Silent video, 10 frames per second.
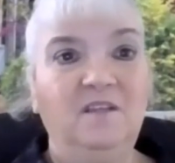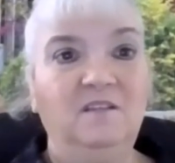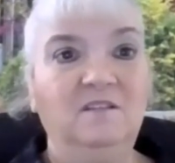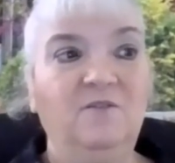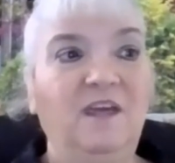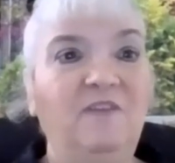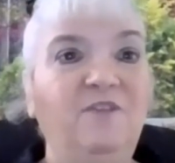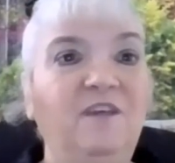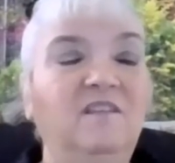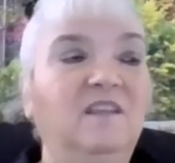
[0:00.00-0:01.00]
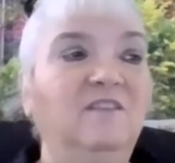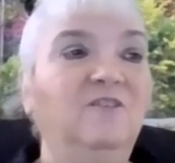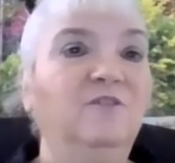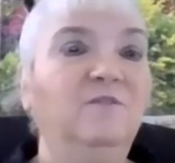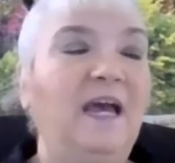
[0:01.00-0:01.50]
So they think that
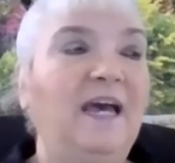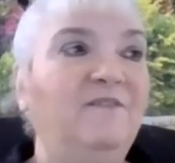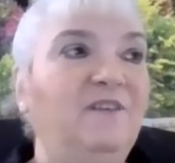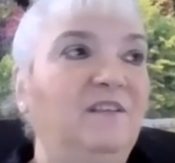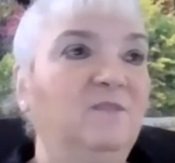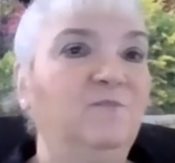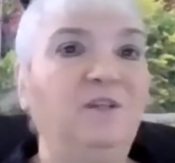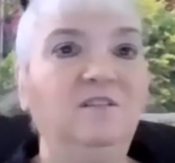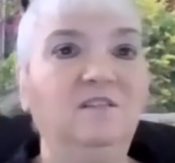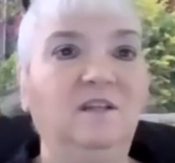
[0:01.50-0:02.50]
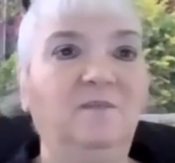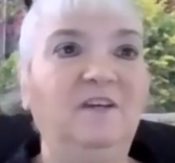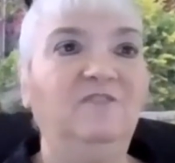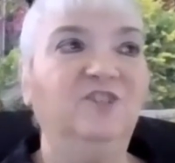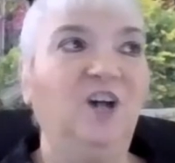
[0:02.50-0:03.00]
they're having this because
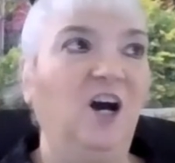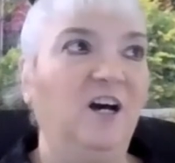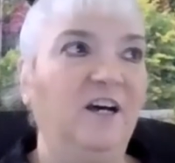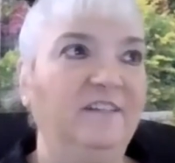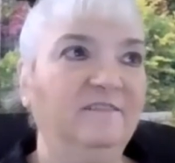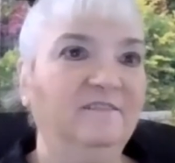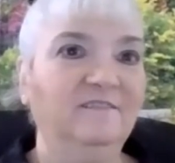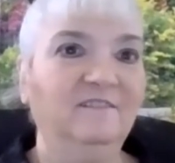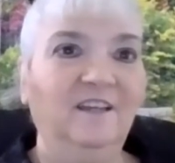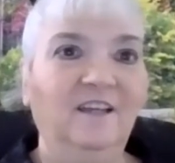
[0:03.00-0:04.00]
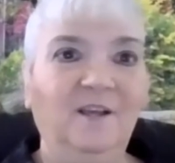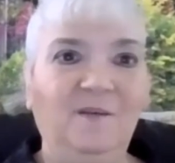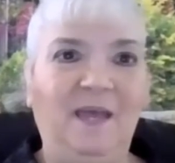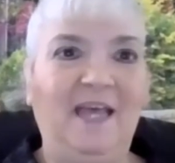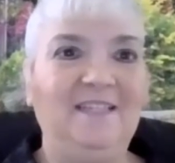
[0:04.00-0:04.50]
somehow God
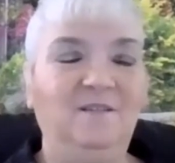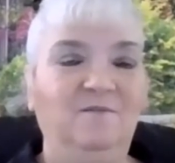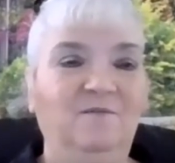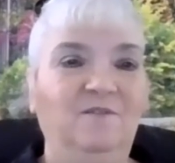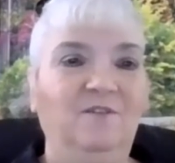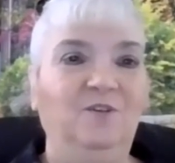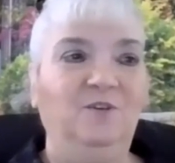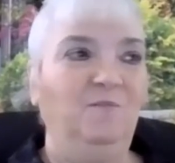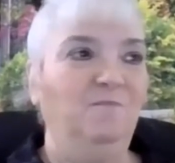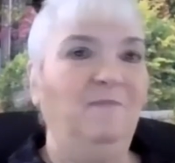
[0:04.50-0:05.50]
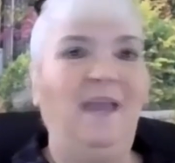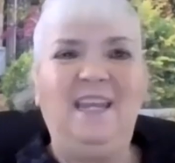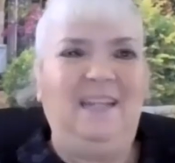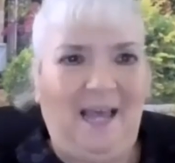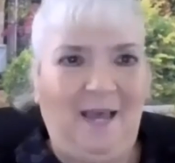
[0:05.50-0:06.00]
has
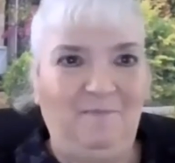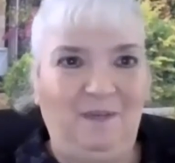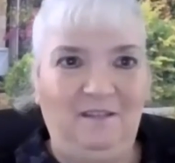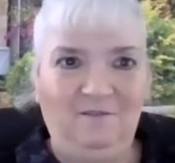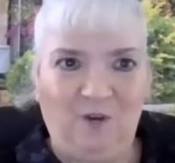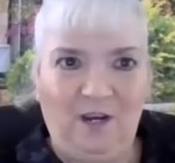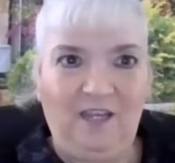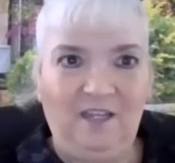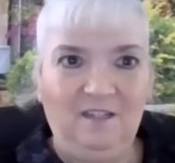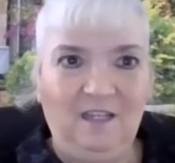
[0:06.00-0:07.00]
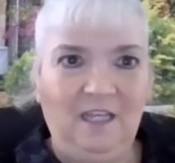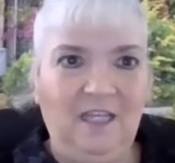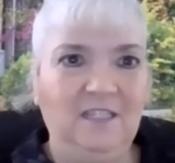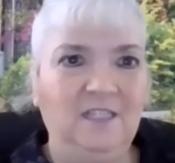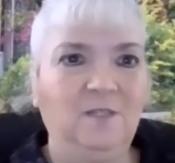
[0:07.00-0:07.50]
made it happen, right?
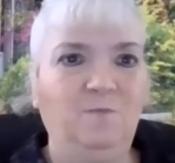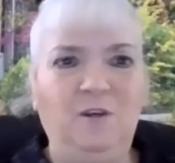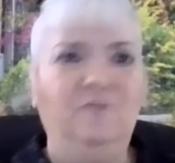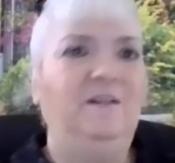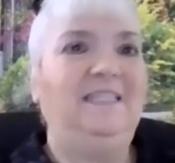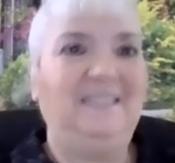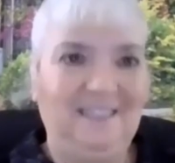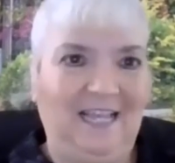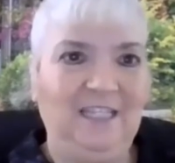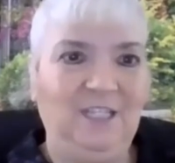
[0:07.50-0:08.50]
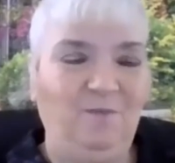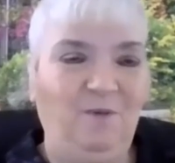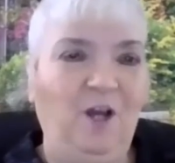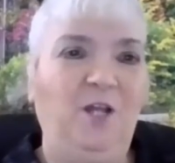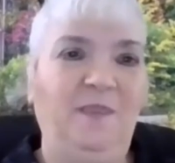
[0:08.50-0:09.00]
His right. spirit descended
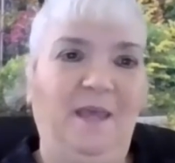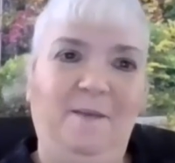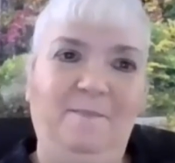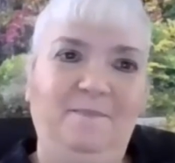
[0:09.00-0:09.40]
upon them. Yeah.